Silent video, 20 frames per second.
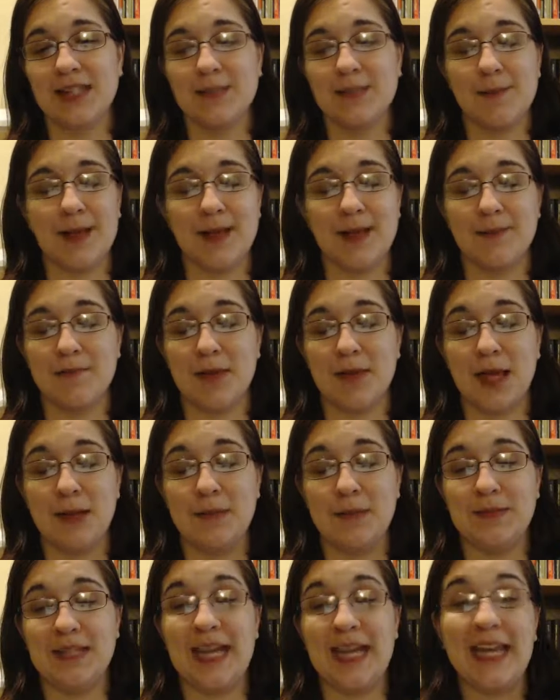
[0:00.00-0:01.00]

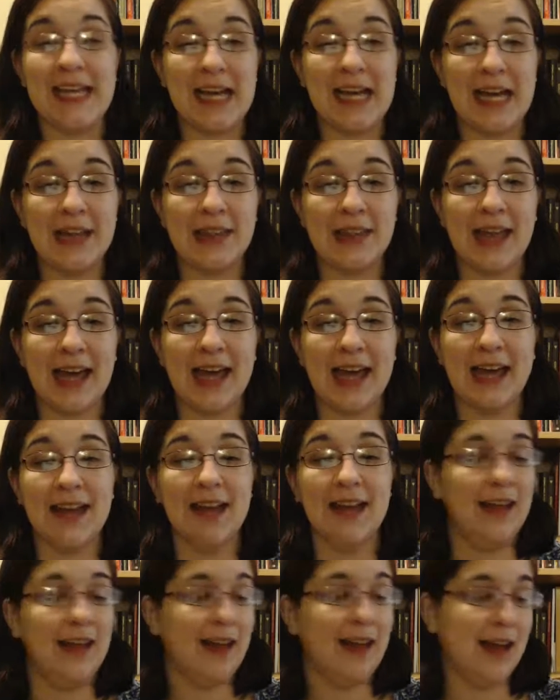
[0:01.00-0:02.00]
my take on that.
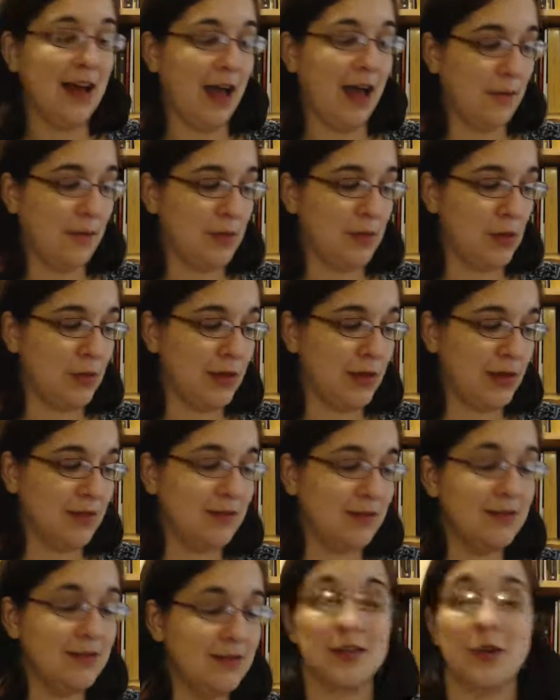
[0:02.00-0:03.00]
You
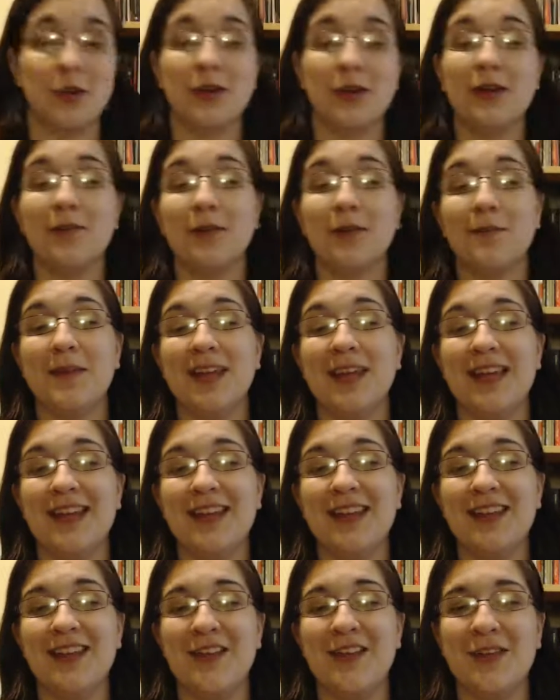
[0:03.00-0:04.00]
can disagree with
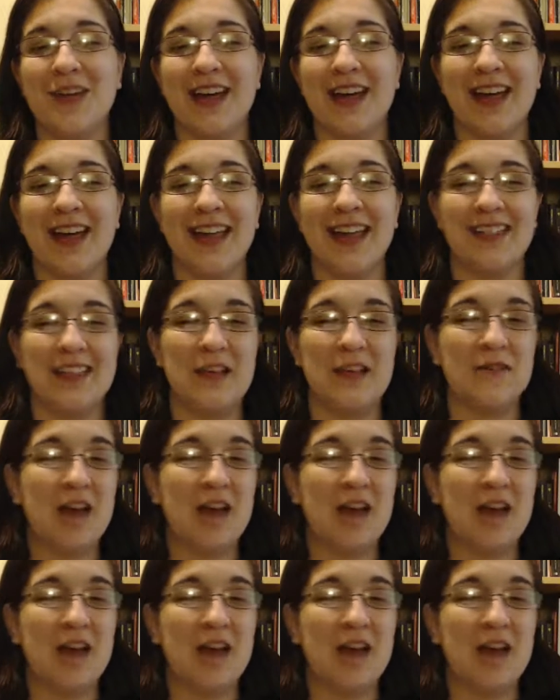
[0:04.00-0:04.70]
me. You can leave